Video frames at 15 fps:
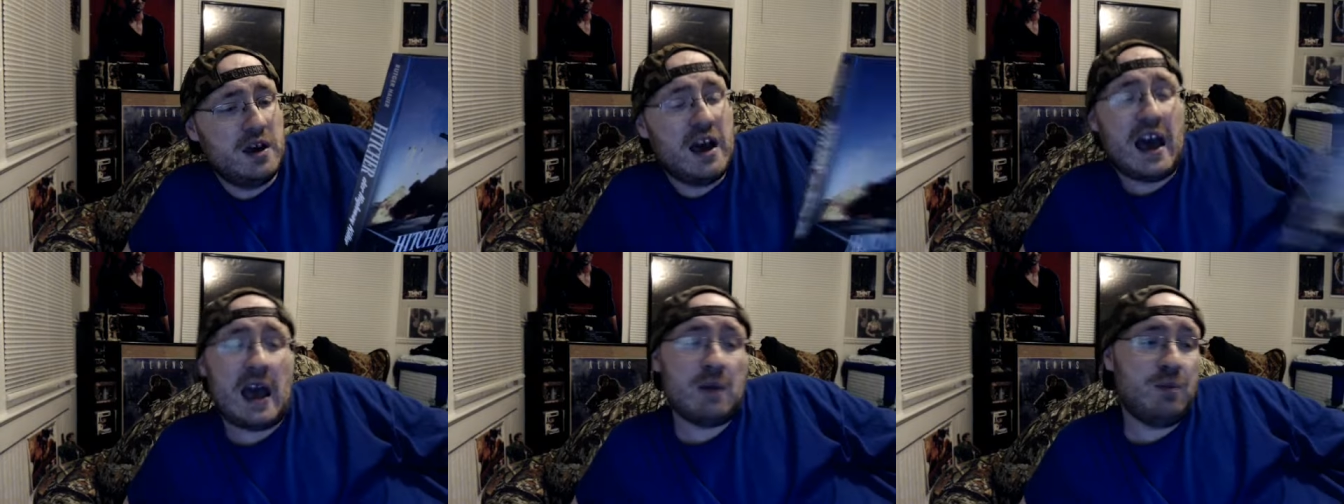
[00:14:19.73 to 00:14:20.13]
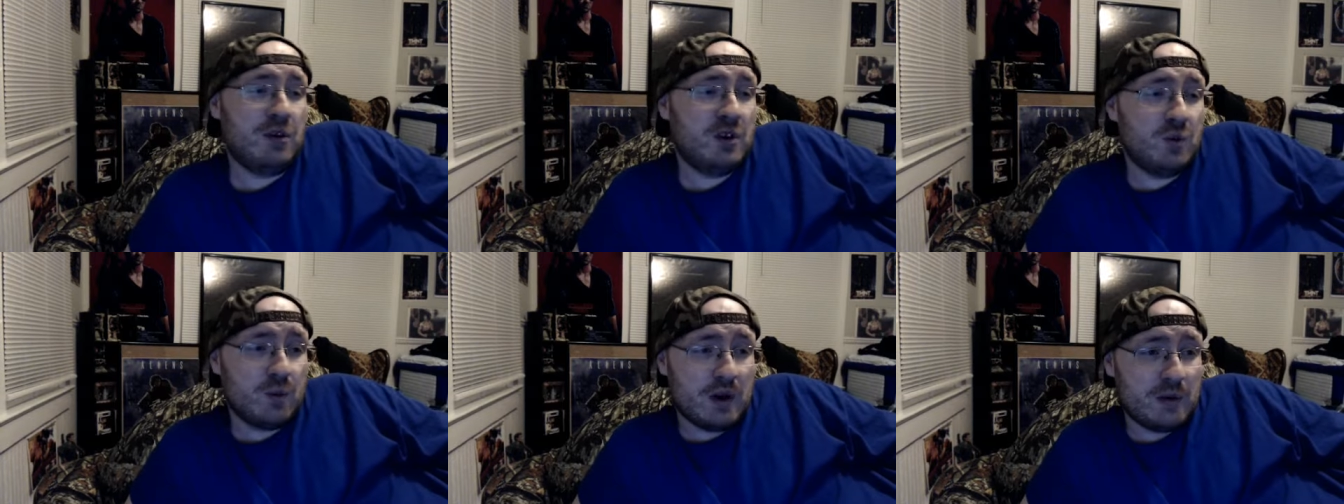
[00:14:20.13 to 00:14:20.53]
I put
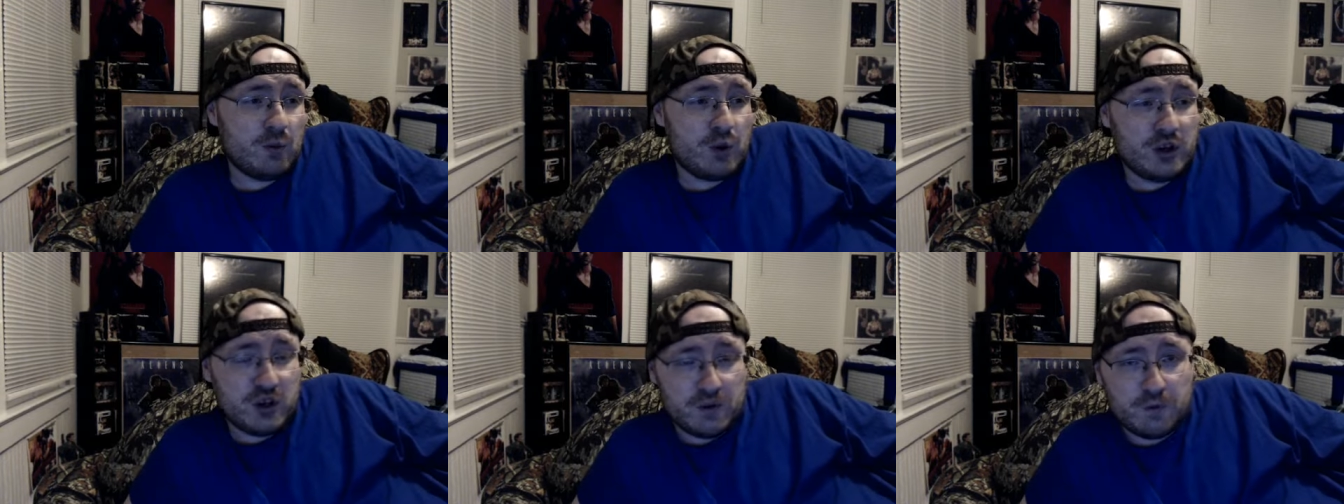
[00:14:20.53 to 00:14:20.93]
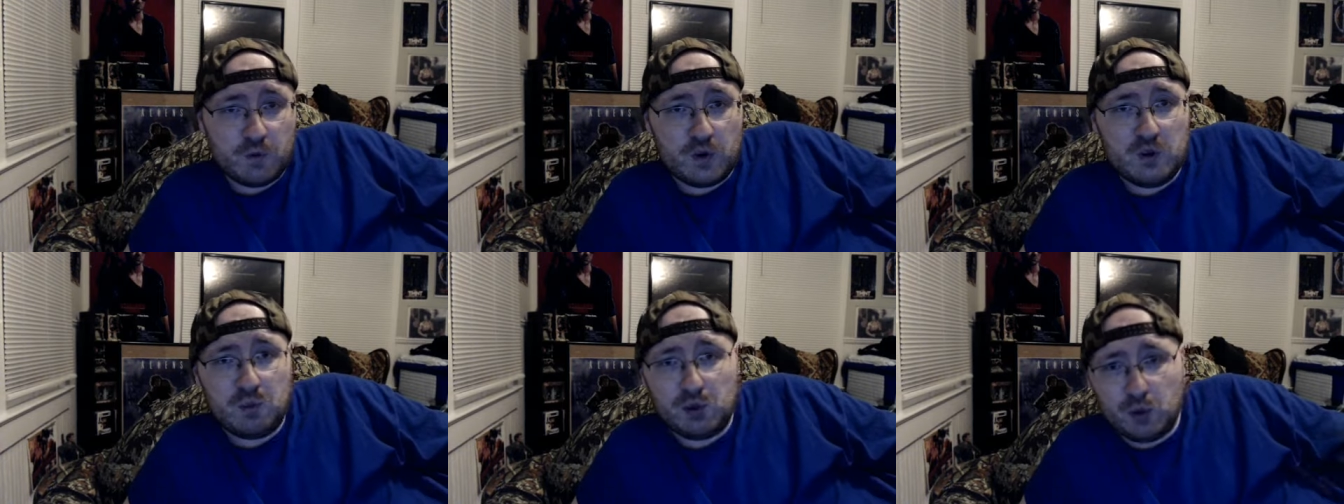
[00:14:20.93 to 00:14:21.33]
him on a region-free
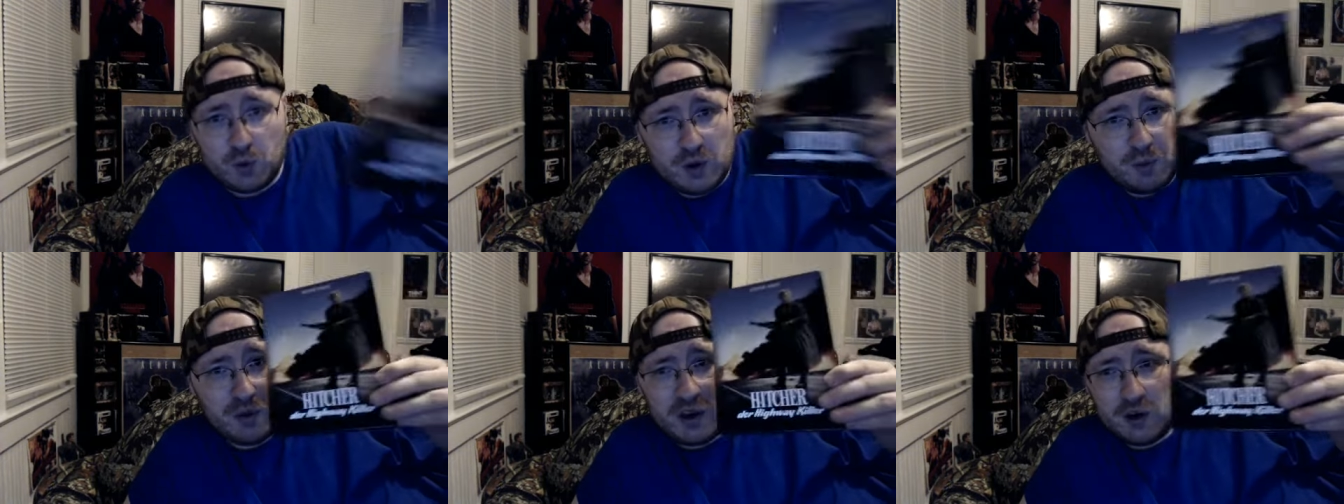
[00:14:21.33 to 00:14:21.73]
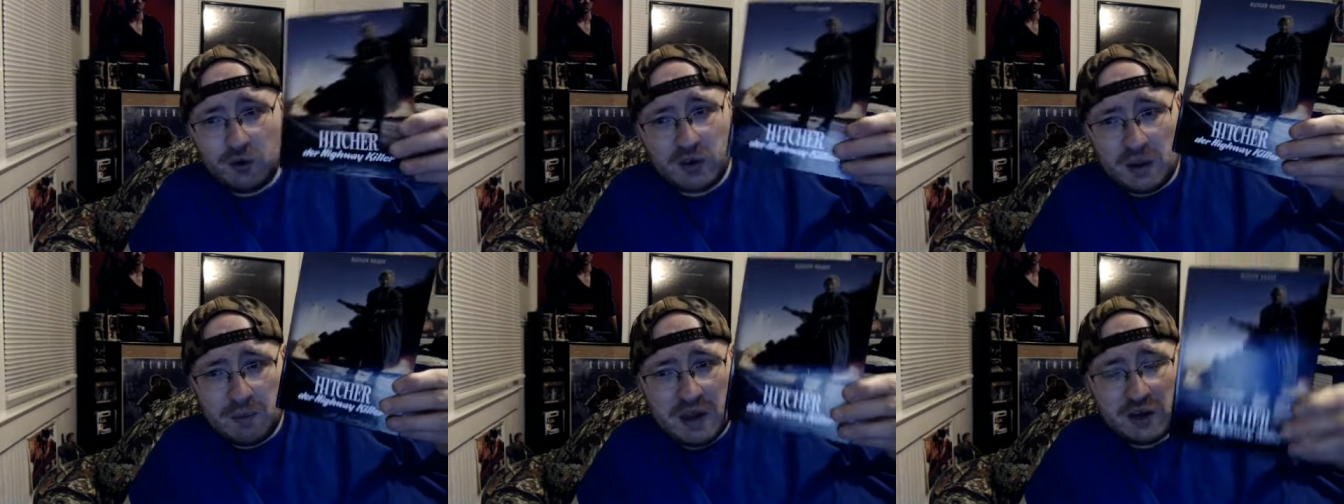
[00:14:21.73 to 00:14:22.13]
Blu-ray player, so
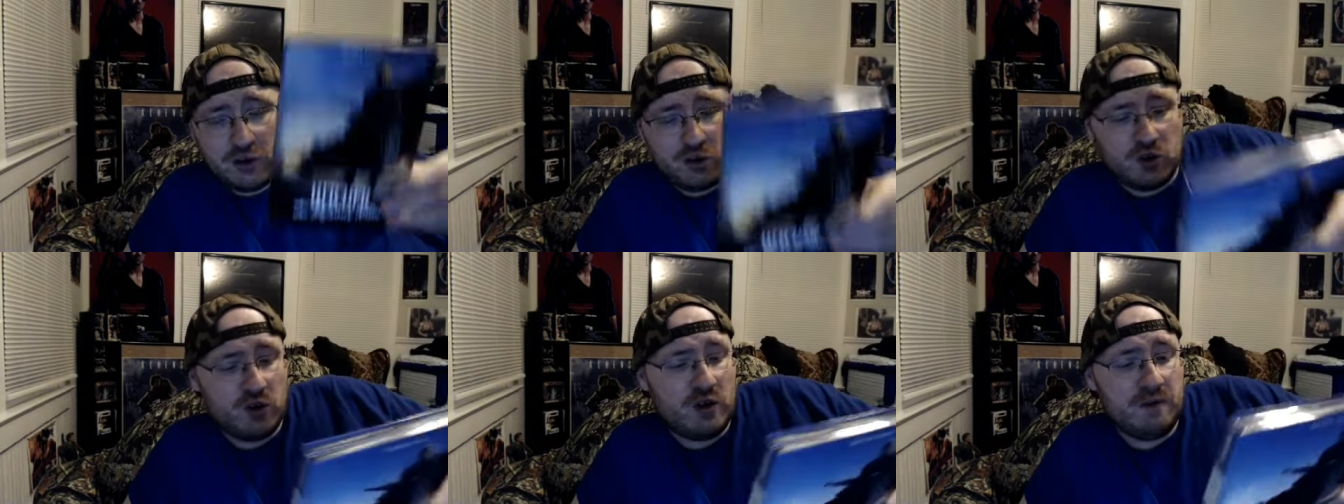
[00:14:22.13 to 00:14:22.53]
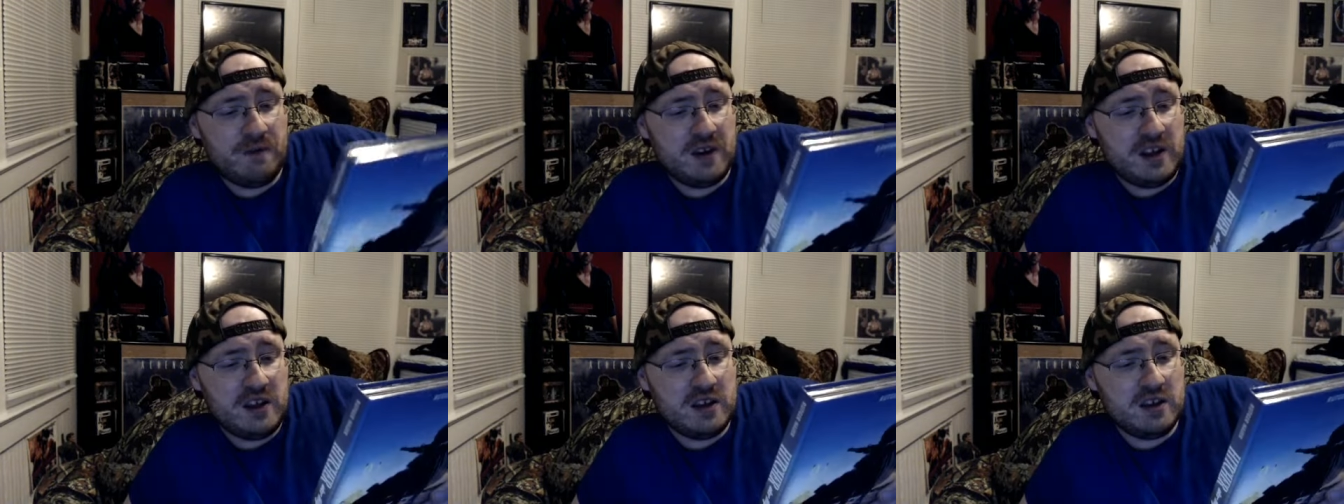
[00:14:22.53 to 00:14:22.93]
I'm not sure if it
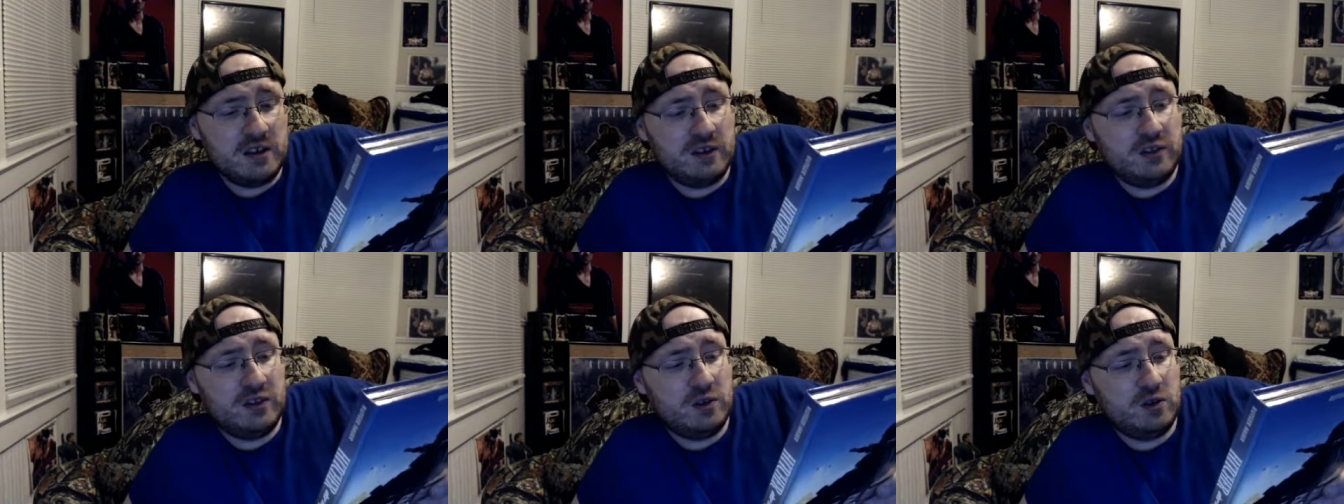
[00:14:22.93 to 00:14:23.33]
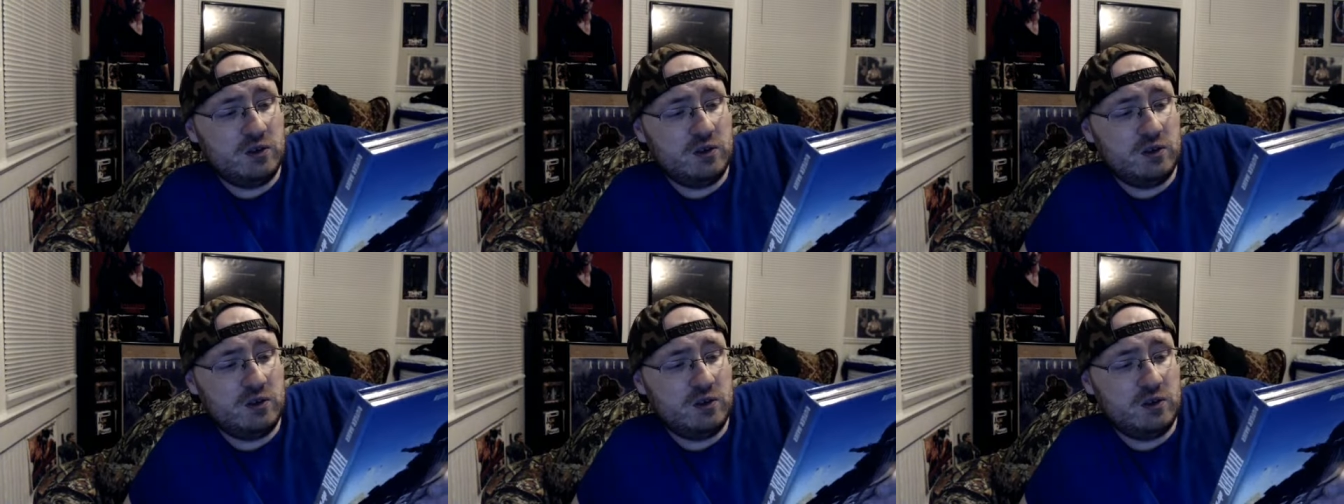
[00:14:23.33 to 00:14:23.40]
is